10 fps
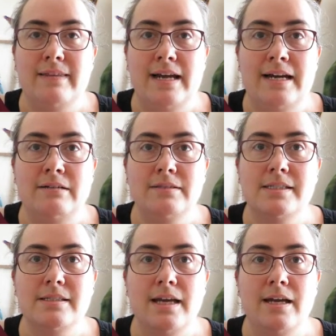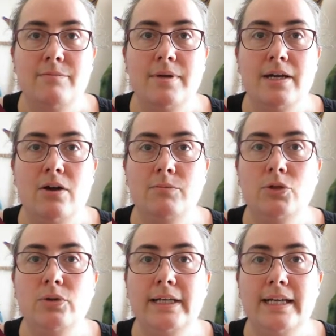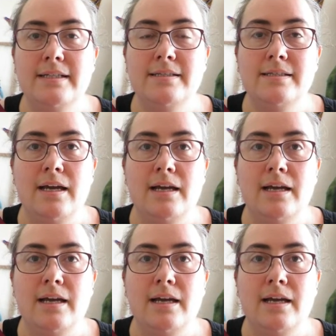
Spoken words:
that out. I'm calling it